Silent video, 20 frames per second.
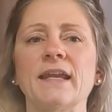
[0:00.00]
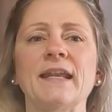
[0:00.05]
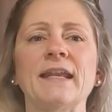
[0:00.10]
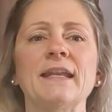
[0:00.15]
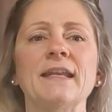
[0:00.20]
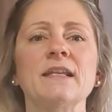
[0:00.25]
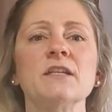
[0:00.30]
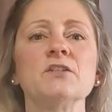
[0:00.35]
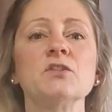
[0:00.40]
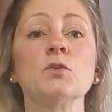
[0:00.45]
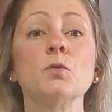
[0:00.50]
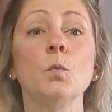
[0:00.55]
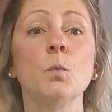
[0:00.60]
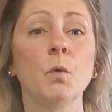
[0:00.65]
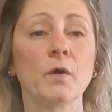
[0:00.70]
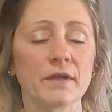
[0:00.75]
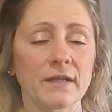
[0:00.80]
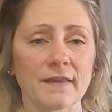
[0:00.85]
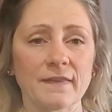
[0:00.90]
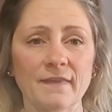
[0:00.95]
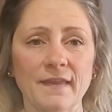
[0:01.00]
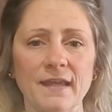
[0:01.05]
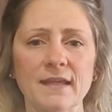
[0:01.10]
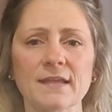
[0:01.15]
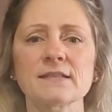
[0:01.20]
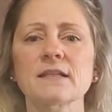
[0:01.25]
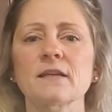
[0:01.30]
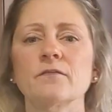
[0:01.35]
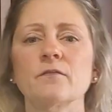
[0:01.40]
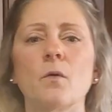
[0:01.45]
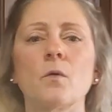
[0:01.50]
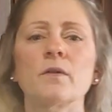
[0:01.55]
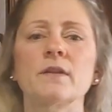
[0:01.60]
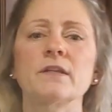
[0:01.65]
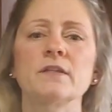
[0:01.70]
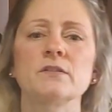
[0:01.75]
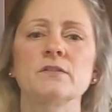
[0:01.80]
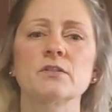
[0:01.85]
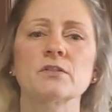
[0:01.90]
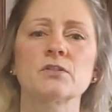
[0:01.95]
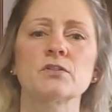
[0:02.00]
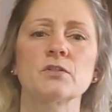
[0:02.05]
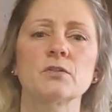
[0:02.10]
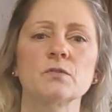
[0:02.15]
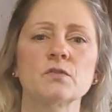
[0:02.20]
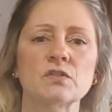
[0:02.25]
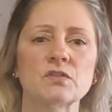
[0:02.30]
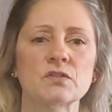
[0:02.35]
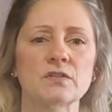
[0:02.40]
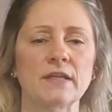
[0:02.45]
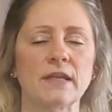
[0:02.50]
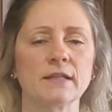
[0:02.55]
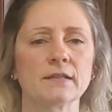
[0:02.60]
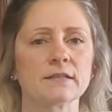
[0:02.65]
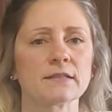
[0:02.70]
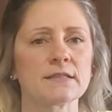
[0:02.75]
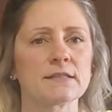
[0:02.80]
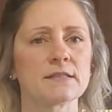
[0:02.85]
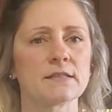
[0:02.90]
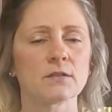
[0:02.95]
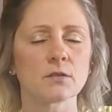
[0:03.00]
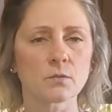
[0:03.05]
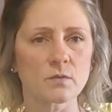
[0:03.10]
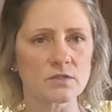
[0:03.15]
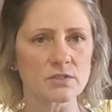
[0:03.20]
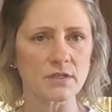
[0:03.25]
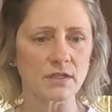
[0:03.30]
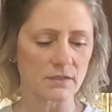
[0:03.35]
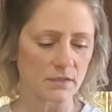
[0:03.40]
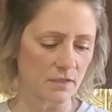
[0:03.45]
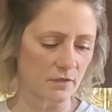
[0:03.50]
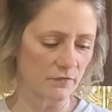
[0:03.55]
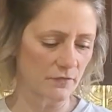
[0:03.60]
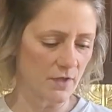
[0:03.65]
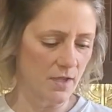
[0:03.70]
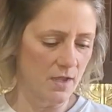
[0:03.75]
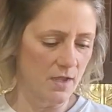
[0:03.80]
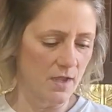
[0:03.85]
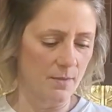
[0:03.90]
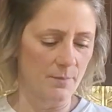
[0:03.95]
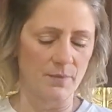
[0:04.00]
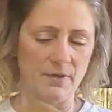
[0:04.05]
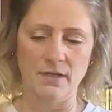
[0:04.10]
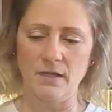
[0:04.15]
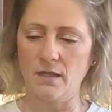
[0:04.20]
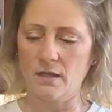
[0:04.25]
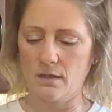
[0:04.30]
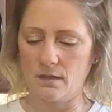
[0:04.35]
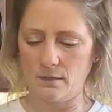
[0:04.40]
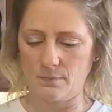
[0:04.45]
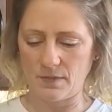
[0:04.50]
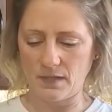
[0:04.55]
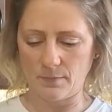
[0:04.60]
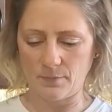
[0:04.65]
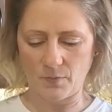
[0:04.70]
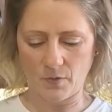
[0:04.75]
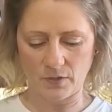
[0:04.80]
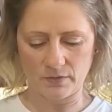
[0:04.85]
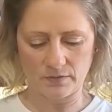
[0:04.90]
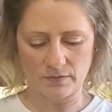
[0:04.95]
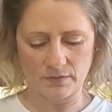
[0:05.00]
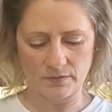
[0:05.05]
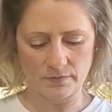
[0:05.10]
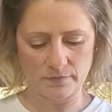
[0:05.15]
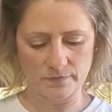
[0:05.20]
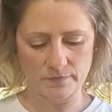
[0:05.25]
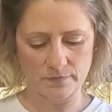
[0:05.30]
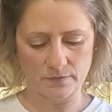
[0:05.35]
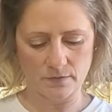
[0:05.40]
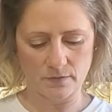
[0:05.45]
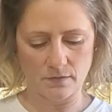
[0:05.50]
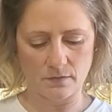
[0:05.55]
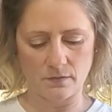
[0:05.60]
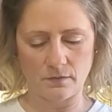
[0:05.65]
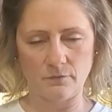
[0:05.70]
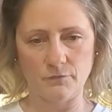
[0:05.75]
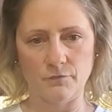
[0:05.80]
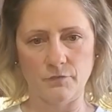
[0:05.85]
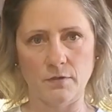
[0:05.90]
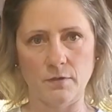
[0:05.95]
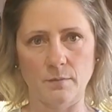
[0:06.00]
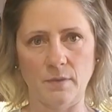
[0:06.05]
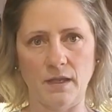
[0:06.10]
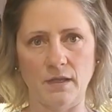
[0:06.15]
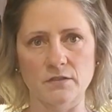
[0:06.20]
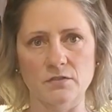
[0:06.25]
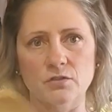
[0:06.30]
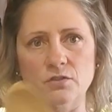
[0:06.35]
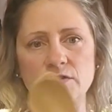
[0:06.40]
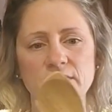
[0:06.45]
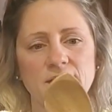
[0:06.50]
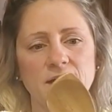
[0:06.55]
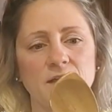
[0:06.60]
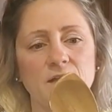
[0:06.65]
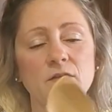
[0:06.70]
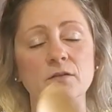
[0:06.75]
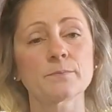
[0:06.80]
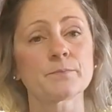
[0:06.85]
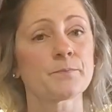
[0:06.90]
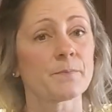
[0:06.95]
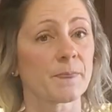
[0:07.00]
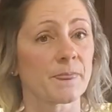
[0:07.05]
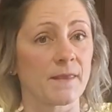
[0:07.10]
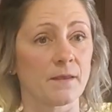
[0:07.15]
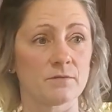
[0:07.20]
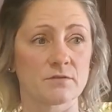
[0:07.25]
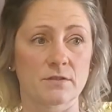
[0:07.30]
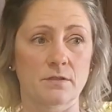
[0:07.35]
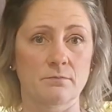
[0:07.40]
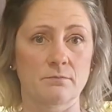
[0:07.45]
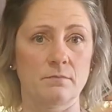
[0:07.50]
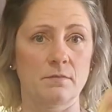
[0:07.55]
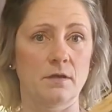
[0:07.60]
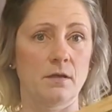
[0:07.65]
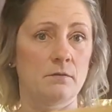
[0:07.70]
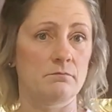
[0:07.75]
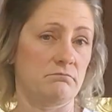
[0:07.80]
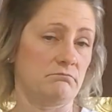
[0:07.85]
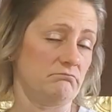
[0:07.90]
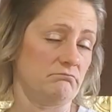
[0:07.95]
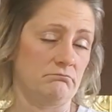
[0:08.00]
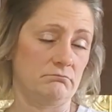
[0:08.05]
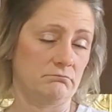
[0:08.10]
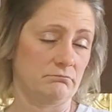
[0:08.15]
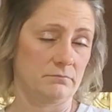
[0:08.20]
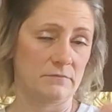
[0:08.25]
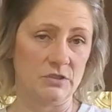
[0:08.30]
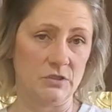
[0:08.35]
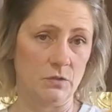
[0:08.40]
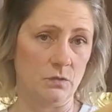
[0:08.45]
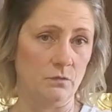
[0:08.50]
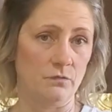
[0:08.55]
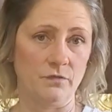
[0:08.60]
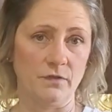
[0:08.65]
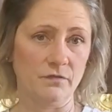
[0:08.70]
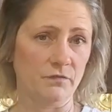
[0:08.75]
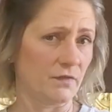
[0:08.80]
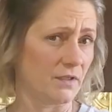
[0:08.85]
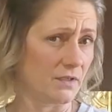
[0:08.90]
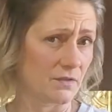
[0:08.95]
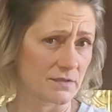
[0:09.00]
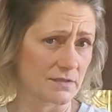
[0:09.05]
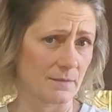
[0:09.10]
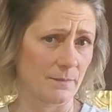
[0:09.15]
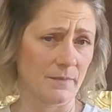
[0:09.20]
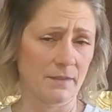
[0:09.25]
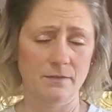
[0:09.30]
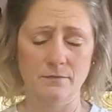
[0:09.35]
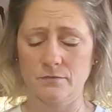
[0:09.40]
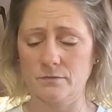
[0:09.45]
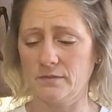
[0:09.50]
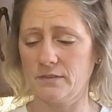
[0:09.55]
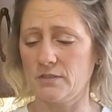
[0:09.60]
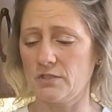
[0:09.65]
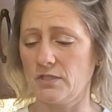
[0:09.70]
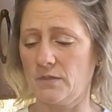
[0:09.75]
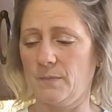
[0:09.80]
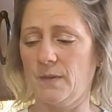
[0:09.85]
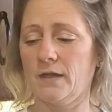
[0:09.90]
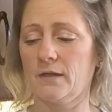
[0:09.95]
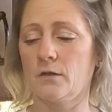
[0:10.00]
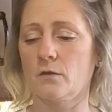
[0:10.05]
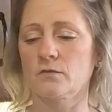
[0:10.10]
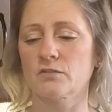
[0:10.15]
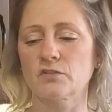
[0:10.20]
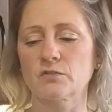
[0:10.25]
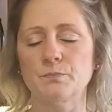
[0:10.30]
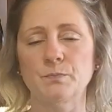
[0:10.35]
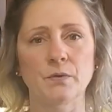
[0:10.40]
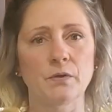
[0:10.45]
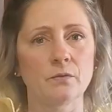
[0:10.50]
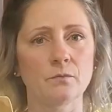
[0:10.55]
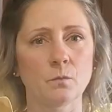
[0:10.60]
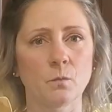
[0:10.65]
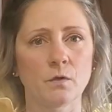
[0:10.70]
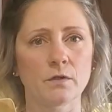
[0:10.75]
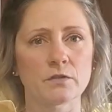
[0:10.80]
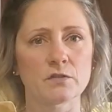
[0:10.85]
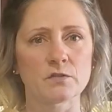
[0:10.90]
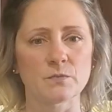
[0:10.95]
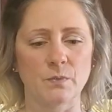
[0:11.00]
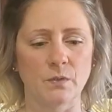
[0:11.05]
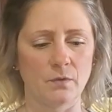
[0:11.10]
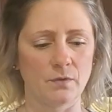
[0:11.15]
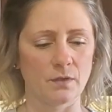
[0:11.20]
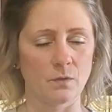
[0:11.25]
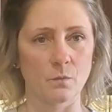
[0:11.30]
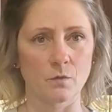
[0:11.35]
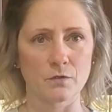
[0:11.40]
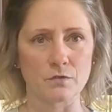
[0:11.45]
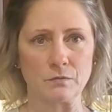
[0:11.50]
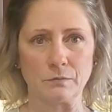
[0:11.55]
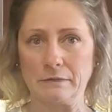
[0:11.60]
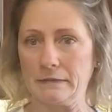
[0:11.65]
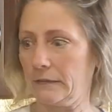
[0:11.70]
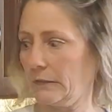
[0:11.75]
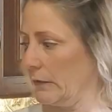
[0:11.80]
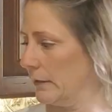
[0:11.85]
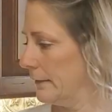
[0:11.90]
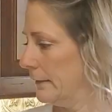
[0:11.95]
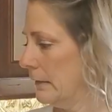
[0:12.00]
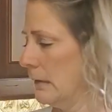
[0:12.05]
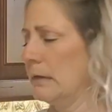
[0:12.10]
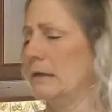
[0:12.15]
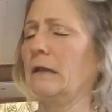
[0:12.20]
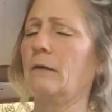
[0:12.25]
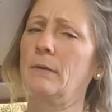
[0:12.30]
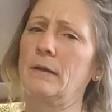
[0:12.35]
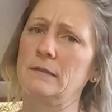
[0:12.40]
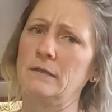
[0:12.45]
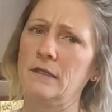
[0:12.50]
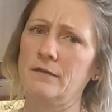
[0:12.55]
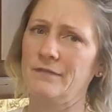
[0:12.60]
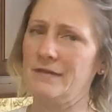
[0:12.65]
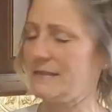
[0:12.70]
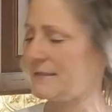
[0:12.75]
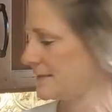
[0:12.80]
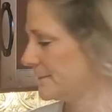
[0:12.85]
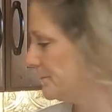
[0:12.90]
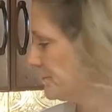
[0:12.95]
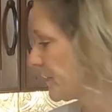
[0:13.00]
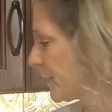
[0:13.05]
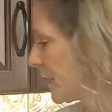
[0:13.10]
getting into wooden things. I've only just used stainless steel, which I love. But I bought this from Azure Standard. It was $2.50 or something. It was really cheap. I don't know. Wooden spoon. It works really good. Oh, I love it.